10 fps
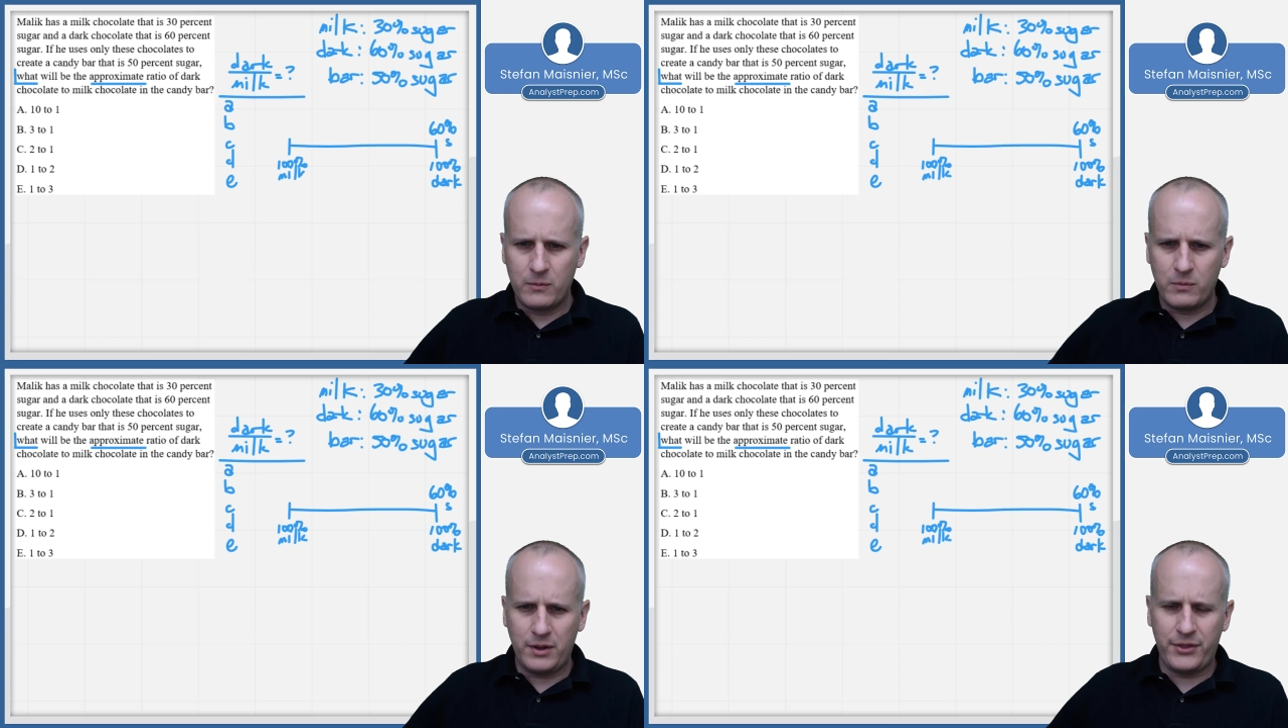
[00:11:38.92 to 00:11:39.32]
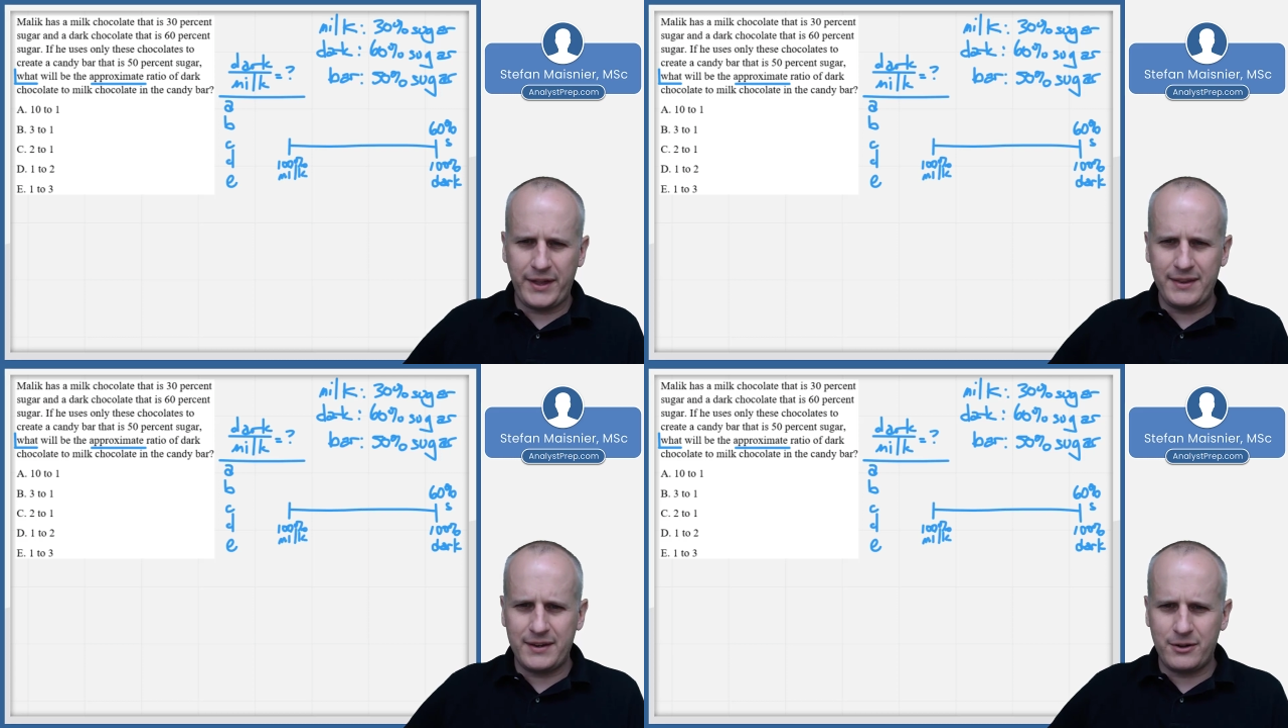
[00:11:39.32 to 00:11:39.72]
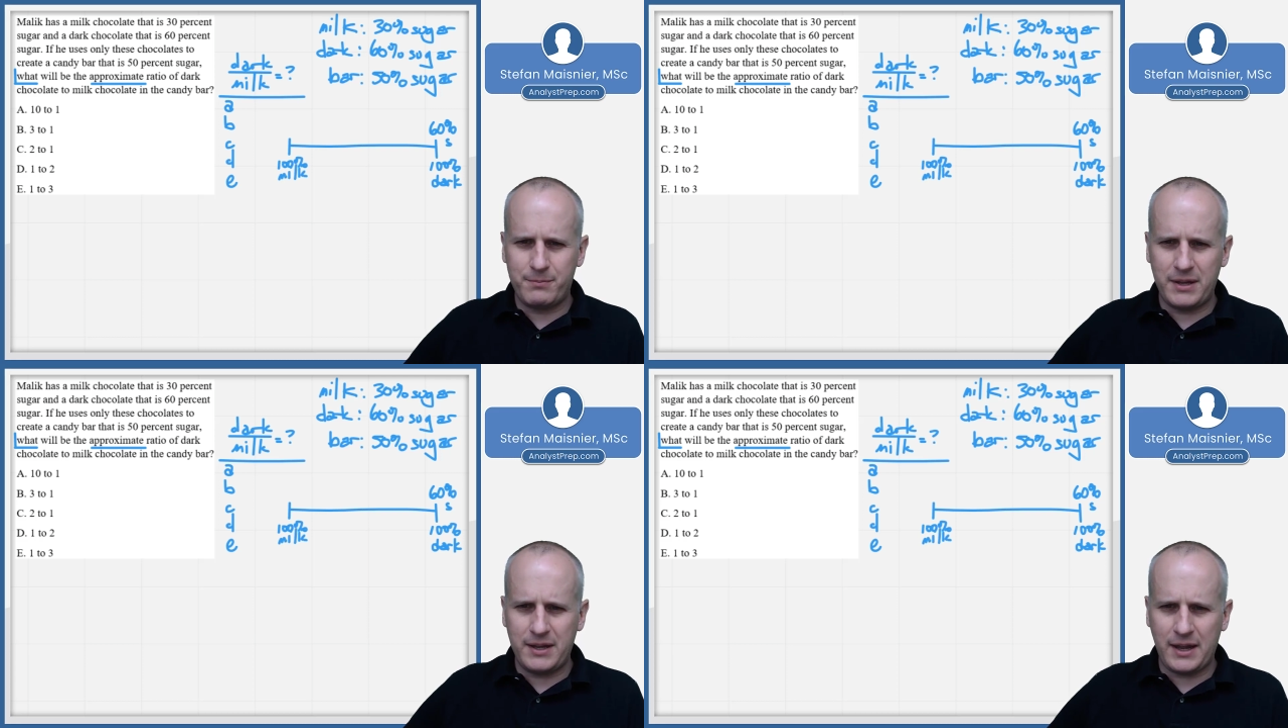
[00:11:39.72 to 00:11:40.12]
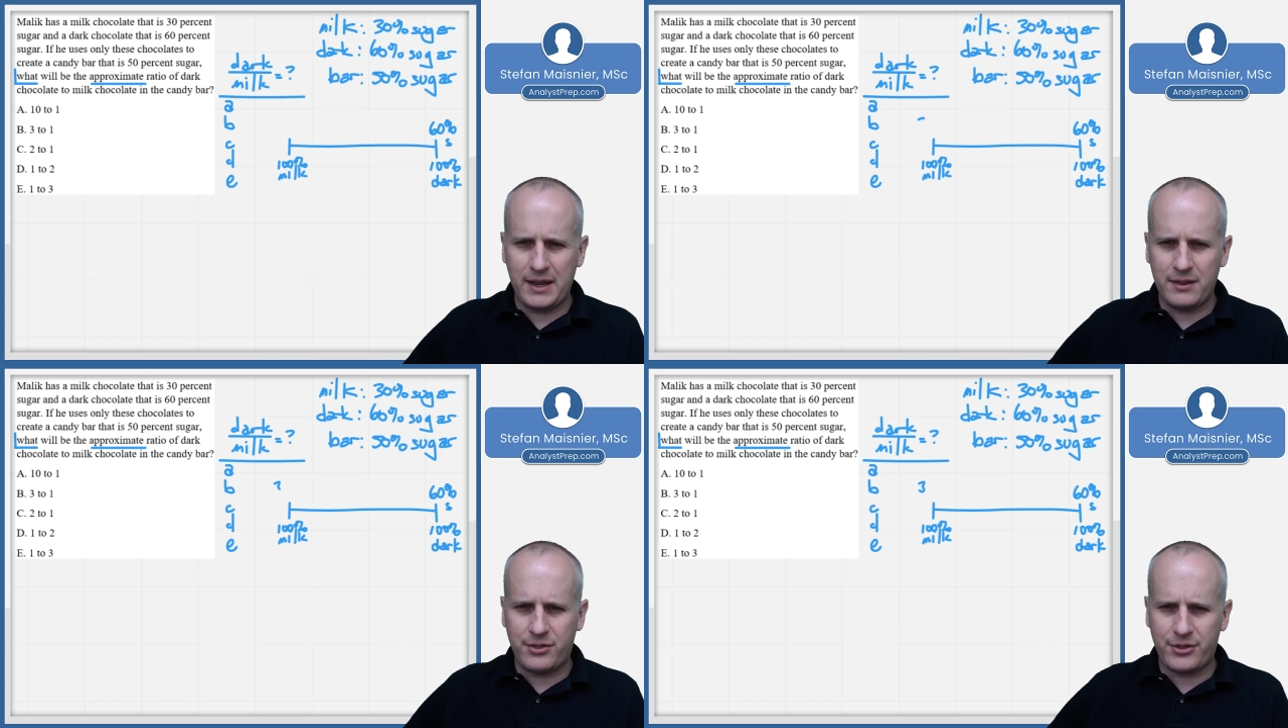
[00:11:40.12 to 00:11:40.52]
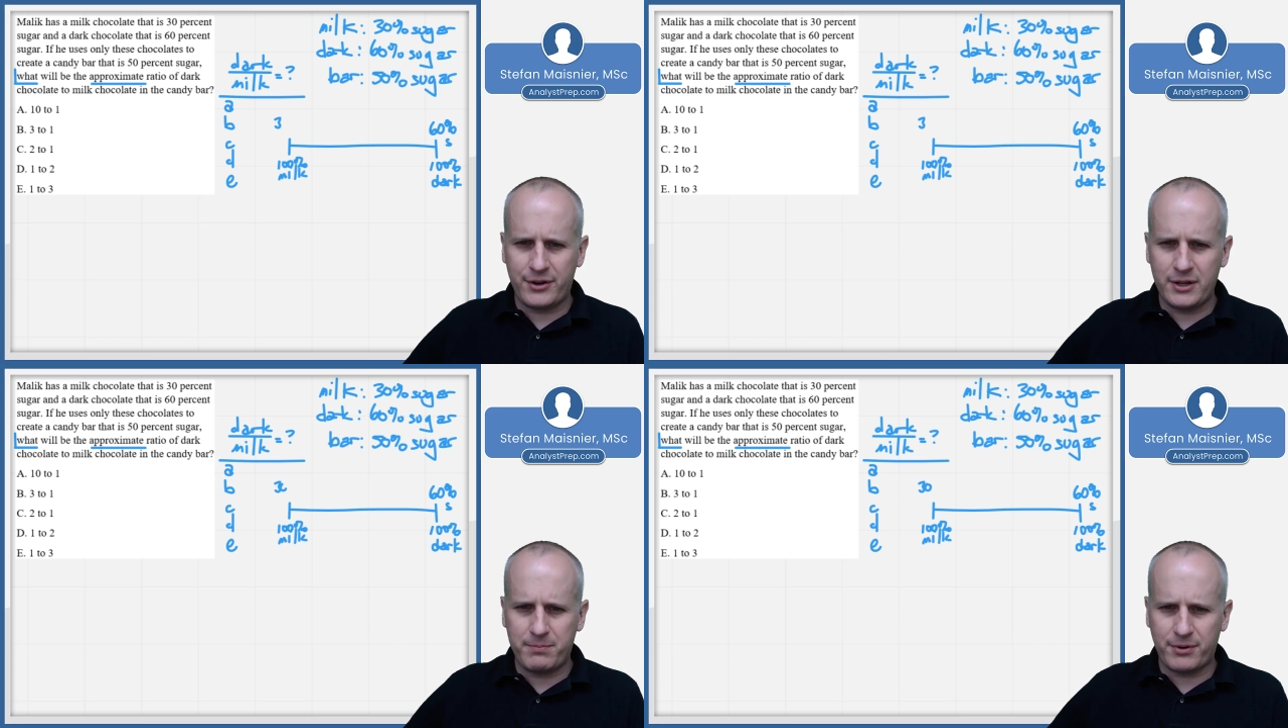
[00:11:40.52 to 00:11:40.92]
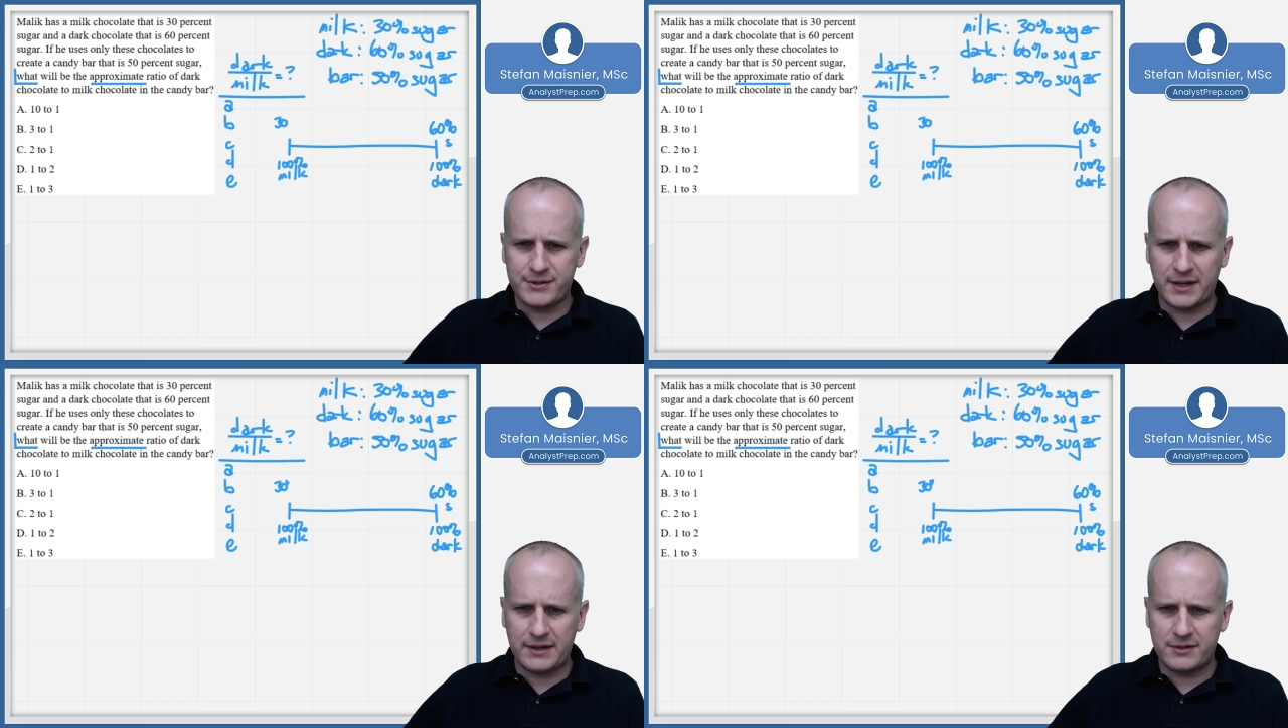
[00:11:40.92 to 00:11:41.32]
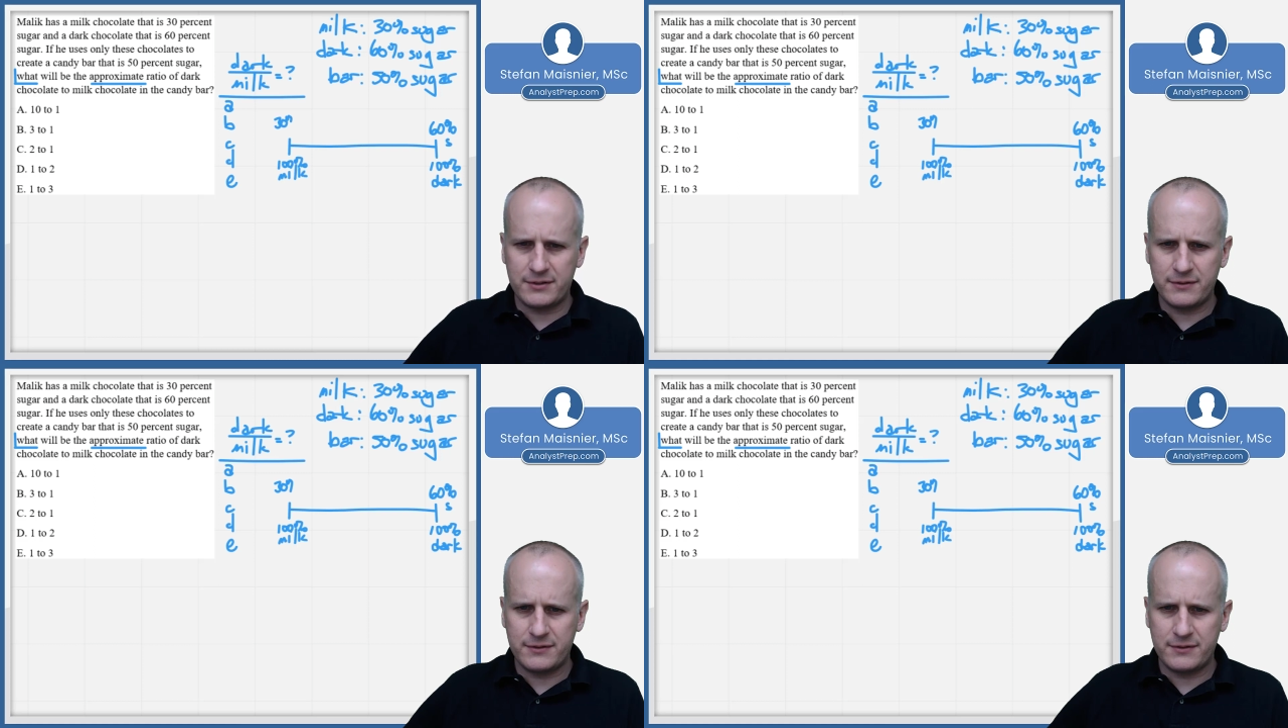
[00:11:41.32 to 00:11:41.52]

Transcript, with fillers: well, then there'd be a thirty percent